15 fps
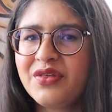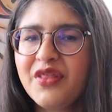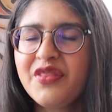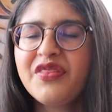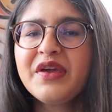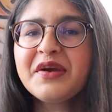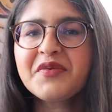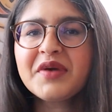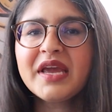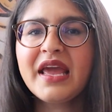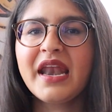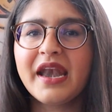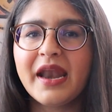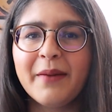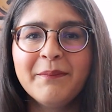
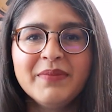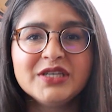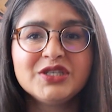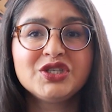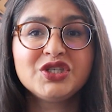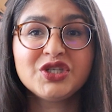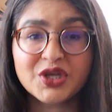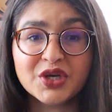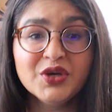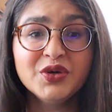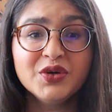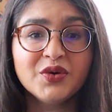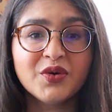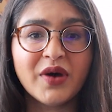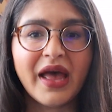Theory number
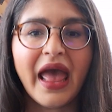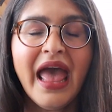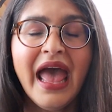two.